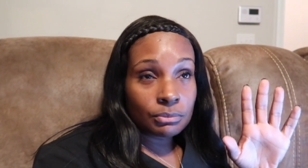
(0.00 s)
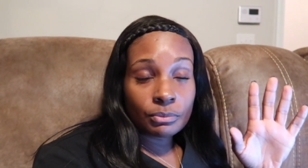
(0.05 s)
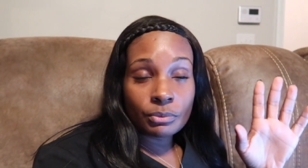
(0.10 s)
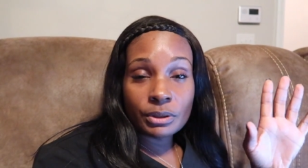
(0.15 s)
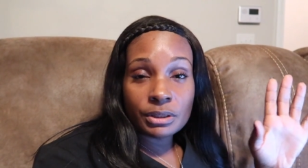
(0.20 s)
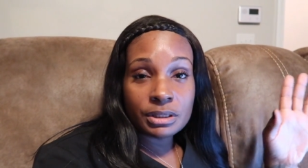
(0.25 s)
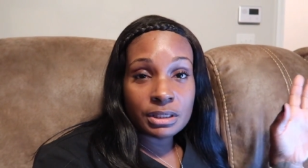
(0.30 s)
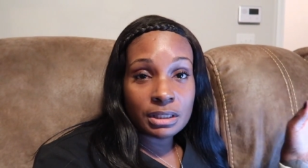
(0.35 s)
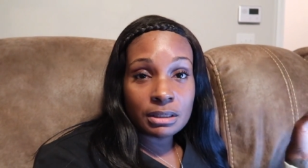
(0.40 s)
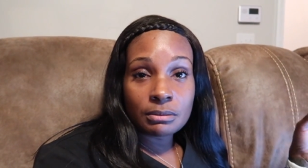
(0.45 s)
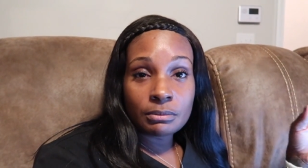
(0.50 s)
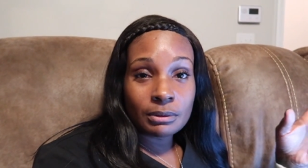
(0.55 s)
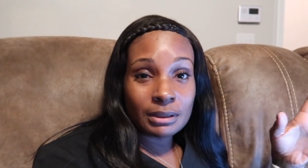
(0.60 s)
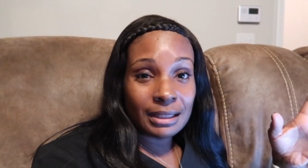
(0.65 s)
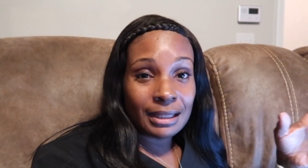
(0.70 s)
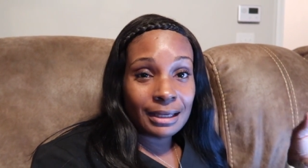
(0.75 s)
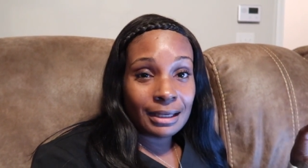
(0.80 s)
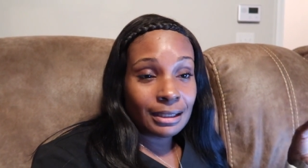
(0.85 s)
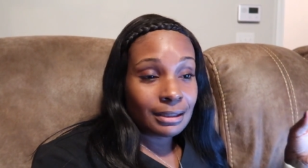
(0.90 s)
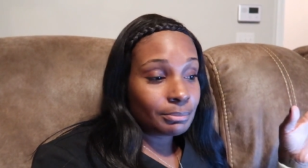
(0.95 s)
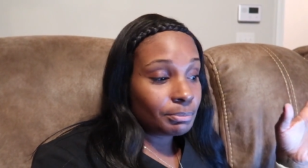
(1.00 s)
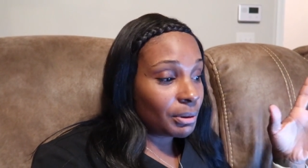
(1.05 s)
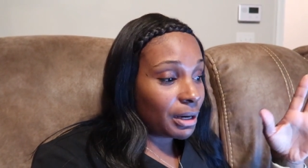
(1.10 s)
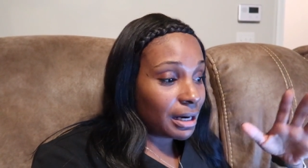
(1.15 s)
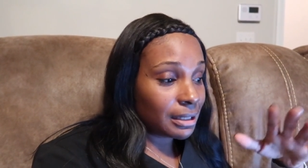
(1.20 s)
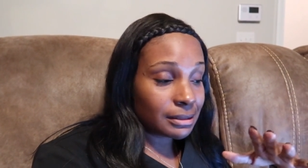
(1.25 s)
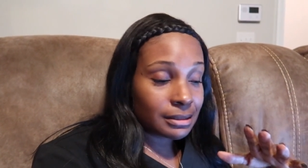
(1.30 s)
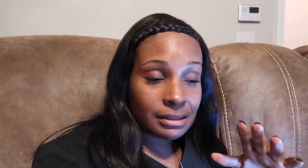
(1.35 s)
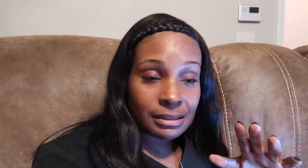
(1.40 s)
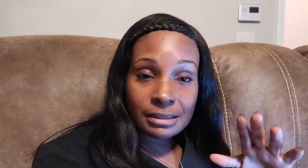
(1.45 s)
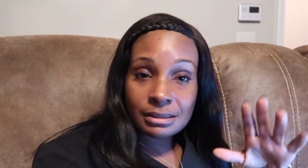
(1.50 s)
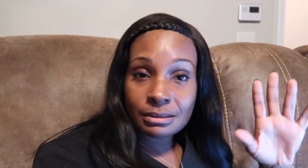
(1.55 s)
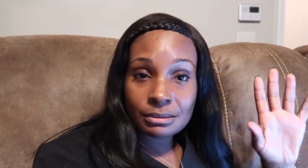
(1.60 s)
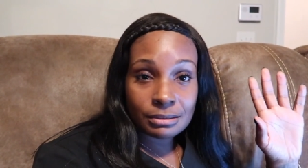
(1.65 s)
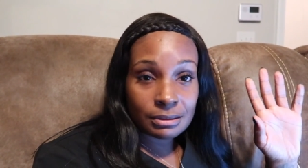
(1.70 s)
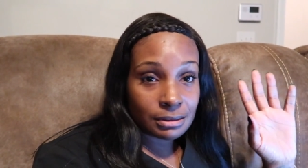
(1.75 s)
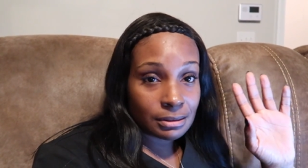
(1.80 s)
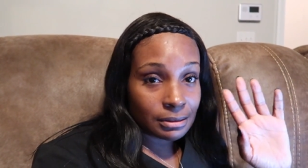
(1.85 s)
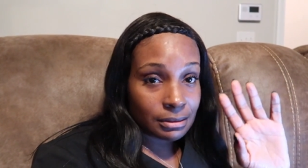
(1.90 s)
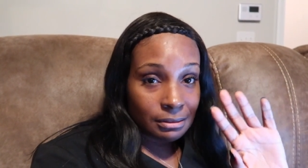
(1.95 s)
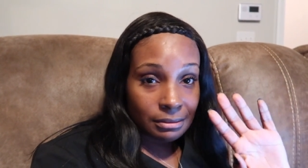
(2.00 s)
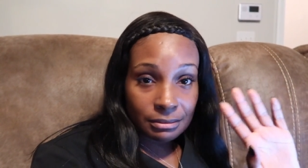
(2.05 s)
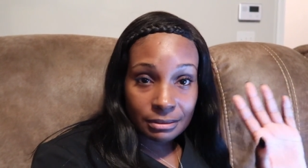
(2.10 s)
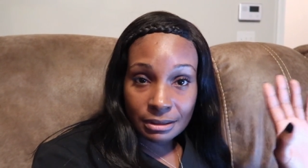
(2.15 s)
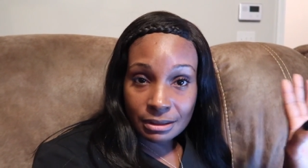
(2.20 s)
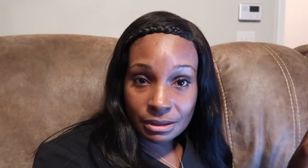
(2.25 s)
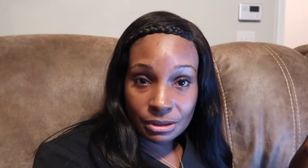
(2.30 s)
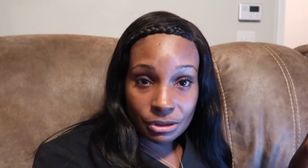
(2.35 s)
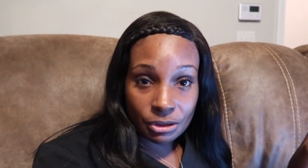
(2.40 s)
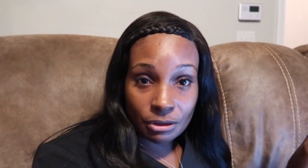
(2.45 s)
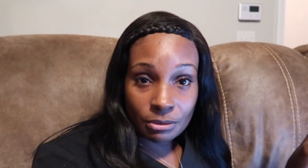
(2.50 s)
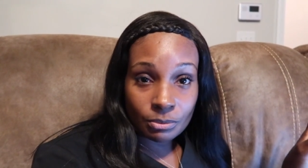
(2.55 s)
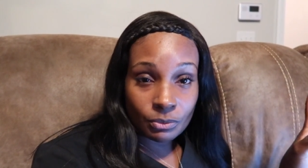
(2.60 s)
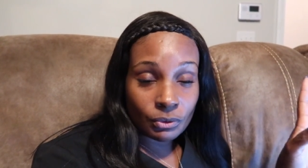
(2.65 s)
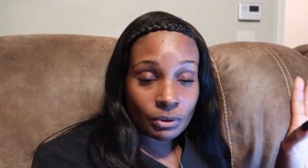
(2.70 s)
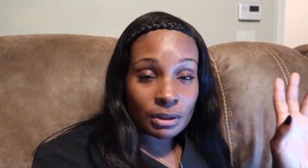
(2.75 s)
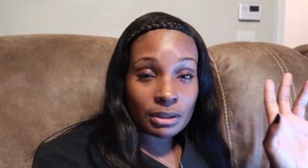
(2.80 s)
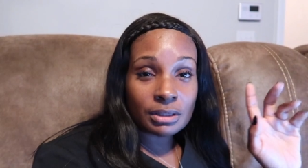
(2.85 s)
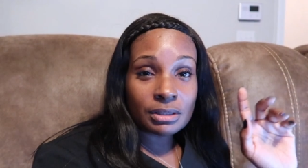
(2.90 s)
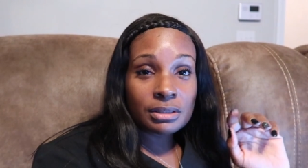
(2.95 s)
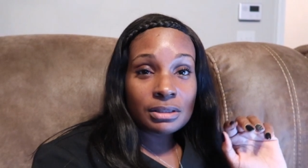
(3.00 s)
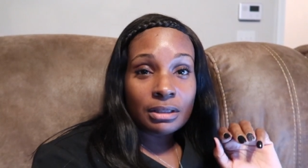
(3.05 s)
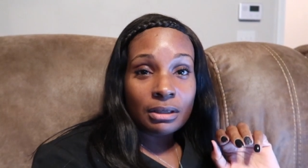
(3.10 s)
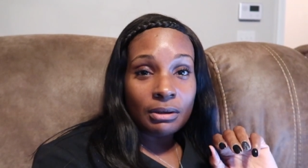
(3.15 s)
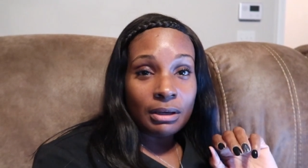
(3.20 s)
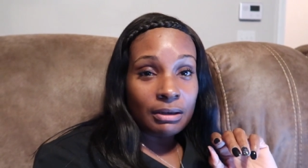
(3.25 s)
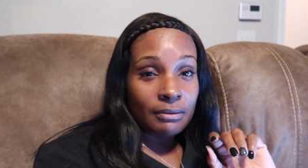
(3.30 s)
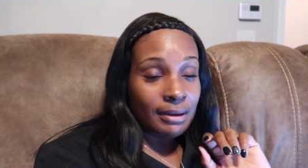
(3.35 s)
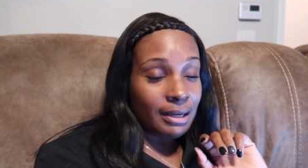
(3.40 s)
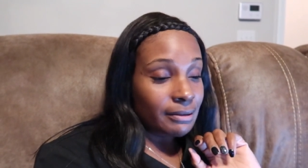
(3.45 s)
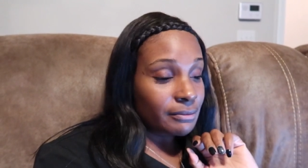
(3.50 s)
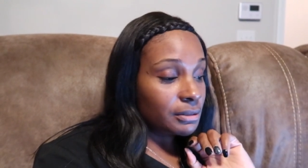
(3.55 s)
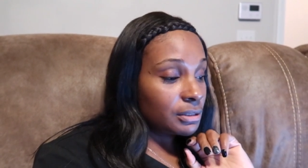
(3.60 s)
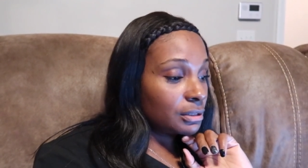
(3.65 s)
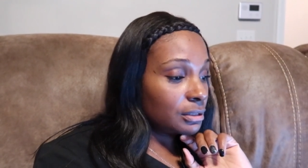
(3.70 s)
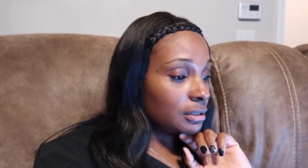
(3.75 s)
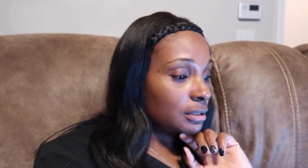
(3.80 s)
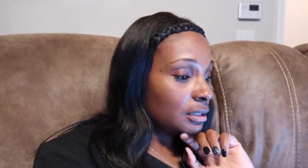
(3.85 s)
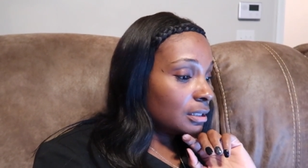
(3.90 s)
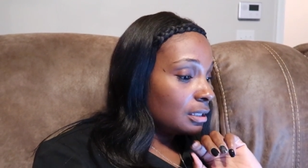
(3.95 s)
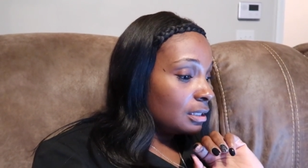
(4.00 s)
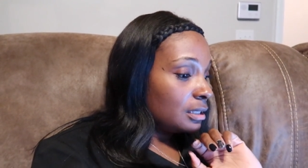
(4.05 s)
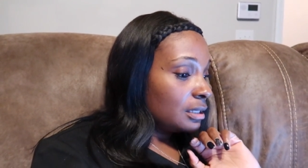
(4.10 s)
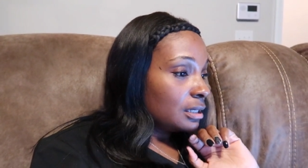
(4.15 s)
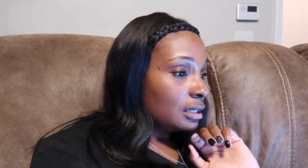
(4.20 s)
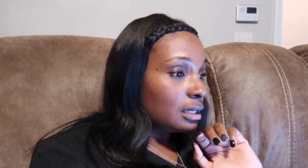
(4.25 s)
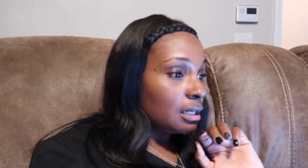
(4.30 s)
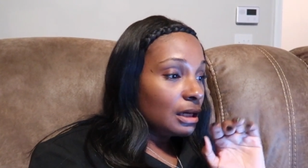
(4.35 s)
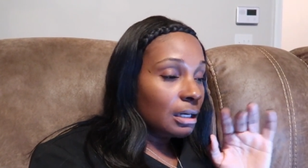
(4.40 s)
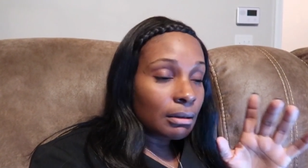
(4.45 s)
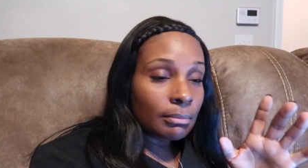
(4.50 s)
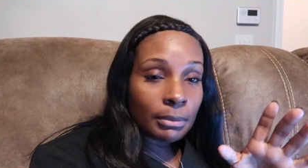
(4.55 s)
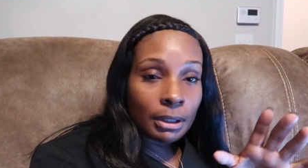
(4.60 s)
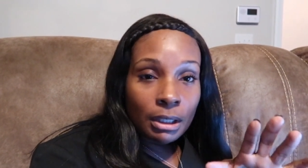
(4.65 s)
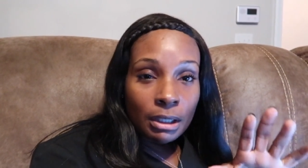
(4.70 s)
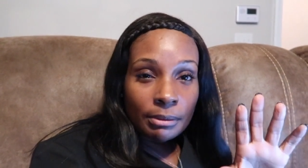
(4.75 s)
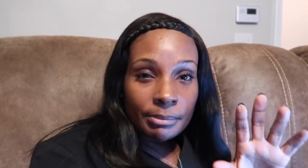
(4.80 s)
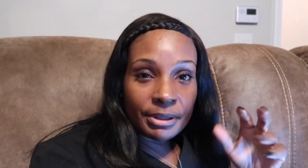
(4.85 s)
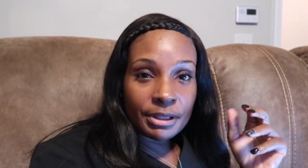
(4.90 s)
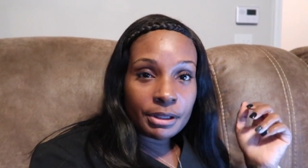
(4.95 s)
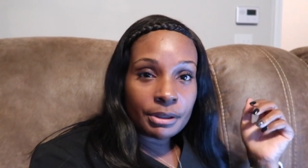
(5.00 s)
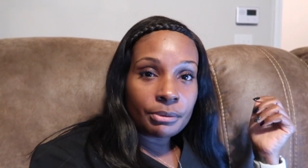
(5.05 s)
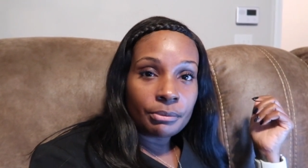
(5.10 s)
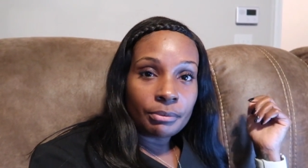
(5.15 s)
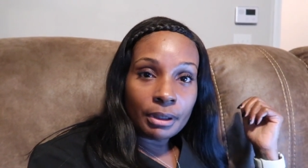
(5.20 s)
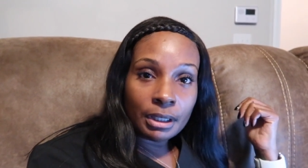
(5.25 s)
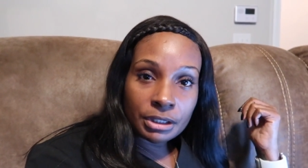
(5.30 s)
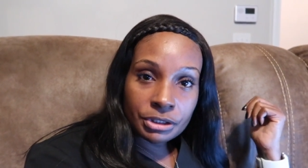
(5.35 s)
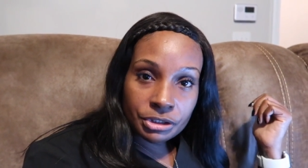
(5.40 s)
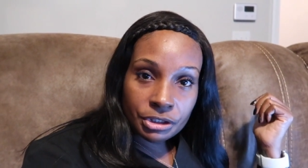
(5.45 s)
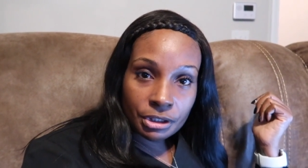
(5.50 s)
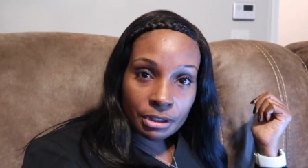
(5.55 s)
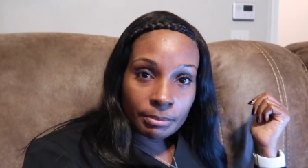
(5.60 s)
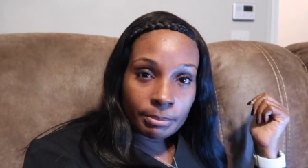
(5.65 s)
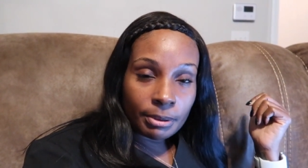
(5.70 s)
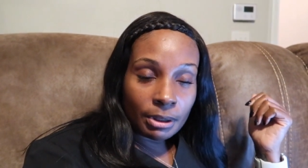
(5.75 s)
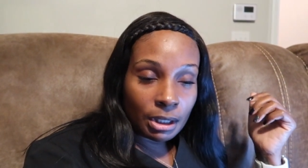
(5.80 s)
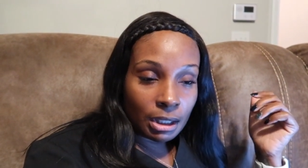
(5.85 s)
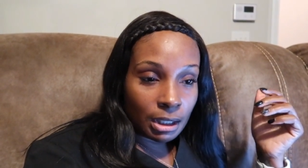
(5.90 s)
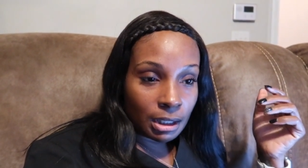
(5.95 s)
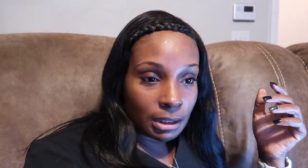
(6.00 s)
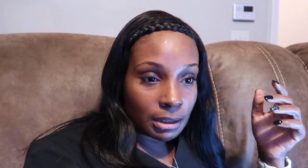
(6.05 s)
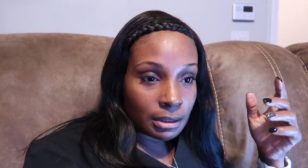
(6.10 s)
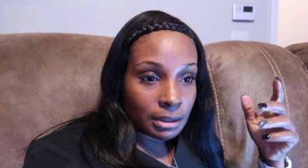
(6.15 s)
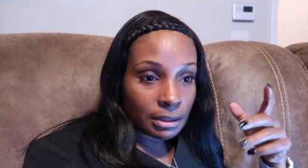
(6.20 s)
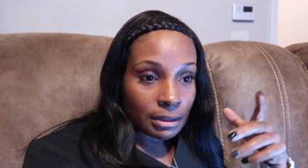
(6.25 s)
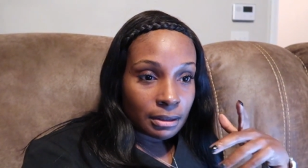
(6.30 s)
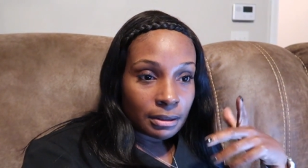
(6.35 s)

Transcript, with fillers: we're done with that. Practice is no more, so I don't have to come home and then rush to the park.